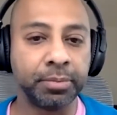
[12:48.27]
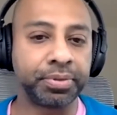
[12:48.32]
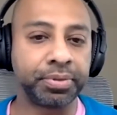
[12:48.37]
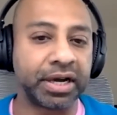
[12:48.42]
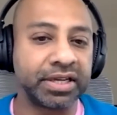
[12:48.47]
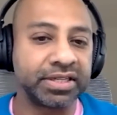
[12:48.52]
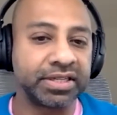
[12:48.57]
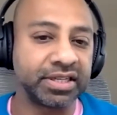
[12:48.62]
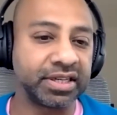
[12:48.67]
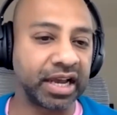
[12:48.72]

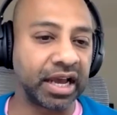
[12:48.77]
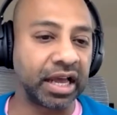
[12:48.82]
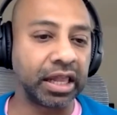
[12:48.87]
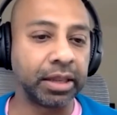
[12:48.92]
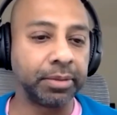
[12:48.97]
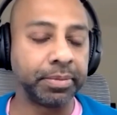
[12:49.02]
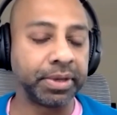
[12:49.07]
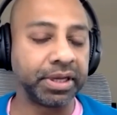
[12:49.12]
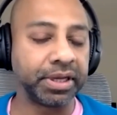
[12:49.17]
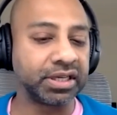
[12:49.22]
present
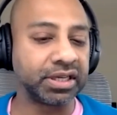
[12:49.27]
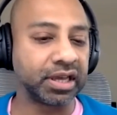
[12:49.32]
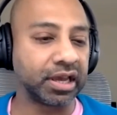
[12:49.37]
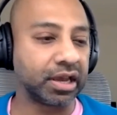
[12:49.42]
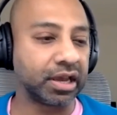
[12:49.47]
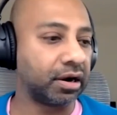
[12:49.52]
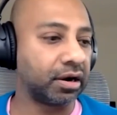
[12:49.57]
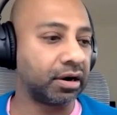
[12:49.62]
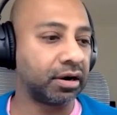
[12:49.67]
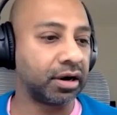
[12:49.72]
element
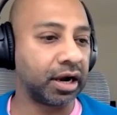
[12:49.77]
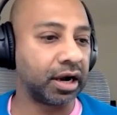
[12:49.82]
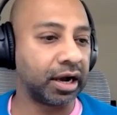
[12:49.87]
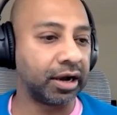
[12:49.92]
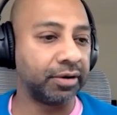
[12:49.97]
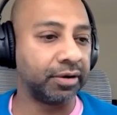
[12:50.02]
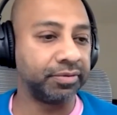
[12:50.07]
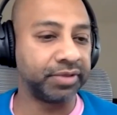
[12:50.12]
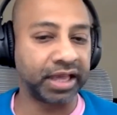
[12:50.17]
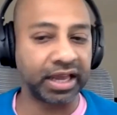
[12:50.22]
here
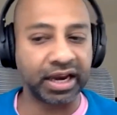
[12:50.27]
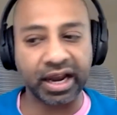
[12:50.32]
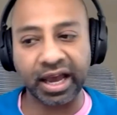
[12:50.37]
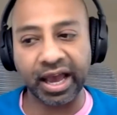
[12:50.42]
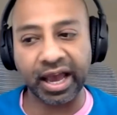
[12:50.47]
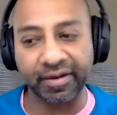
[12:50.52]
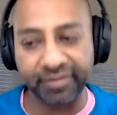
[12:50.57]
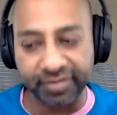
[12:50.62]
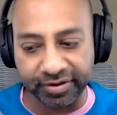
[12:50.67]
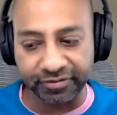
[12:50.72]
that
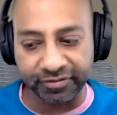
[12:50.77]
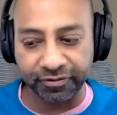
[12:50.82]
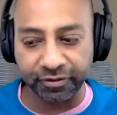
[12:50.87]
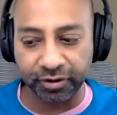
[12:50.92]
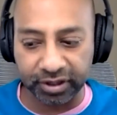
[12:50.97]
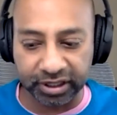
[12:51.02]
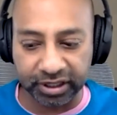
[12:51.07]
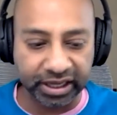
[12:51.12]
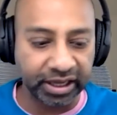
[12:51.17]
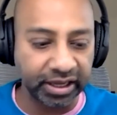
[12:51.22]
I haven't
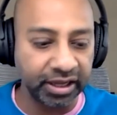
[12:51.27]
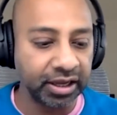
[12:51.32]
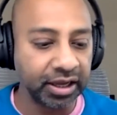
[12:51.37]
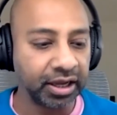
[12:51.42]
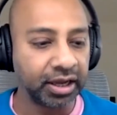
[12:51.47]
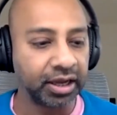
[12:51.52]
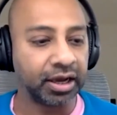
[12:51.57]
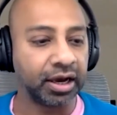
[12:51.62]
fully